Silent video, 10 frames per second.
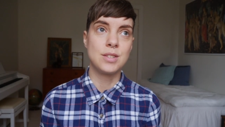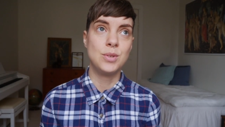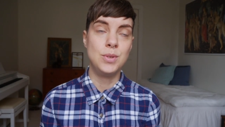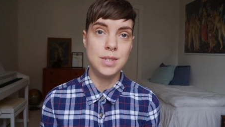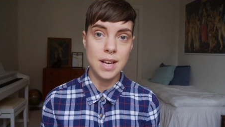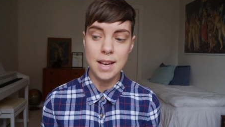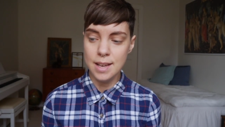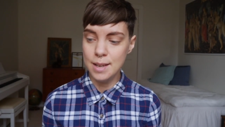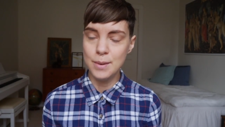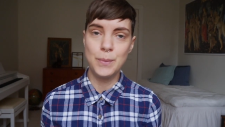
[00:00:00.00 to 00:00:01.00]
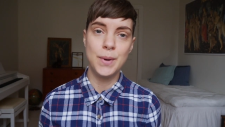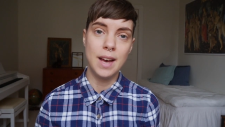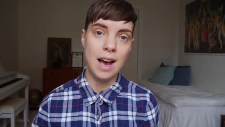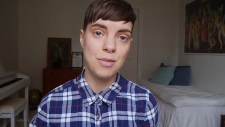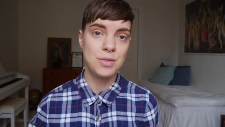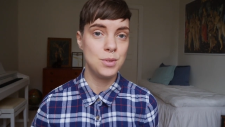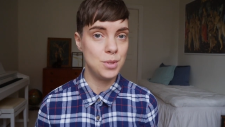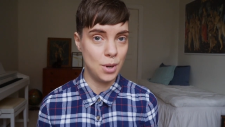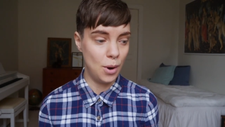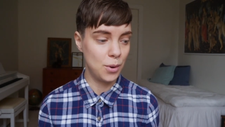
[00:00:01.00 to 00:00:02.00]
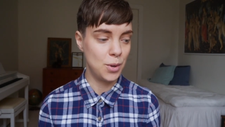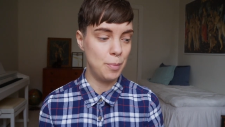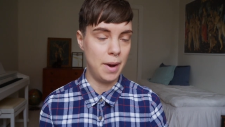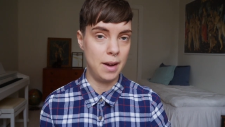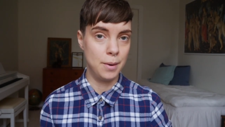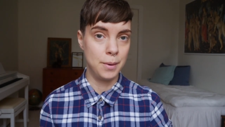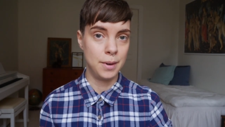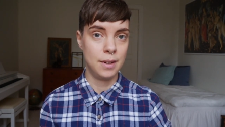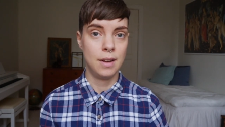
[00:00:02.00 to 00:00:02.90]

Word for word: Today we have to talk about